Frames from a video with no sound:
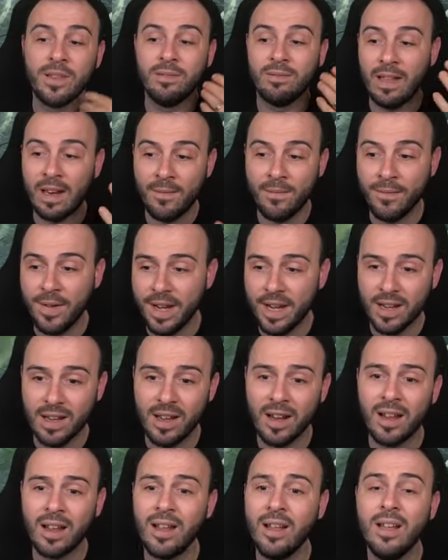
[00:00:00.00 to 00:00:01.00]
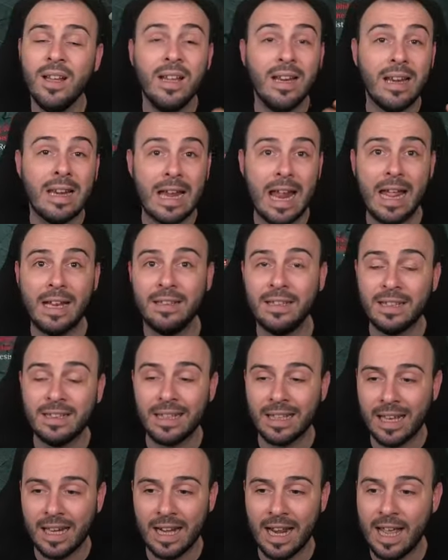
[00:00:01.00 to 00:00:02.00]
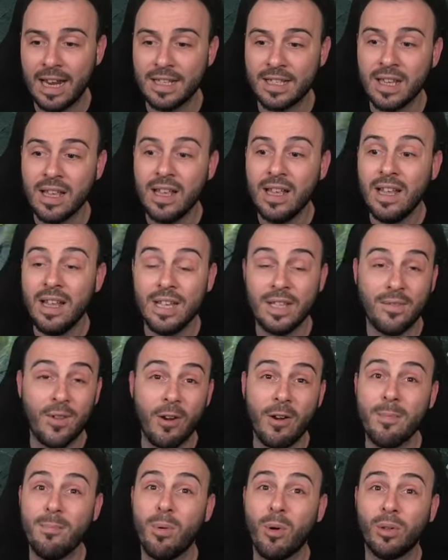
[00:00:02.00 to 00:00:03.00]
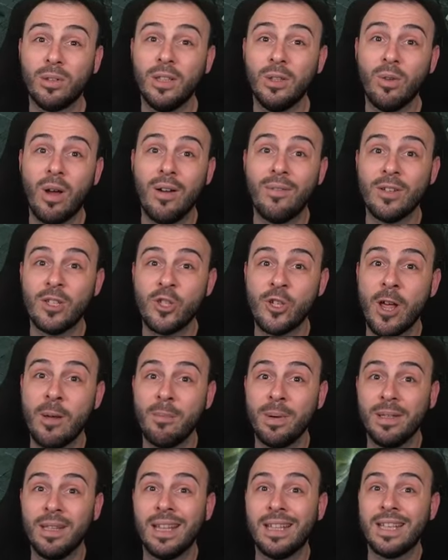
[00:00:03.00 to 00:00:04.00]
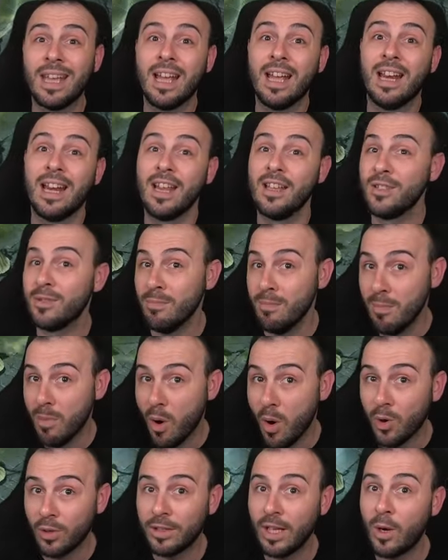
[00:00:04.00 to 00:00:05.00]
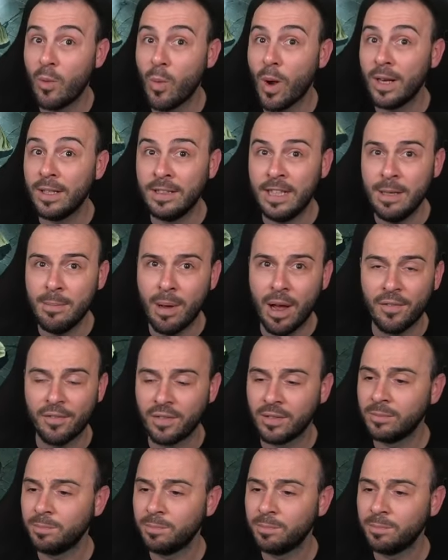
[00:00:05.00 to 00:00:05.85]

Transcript: Then Vikuk landed the cleanse. It's very important to have a champion that can cleanse more than one debuff.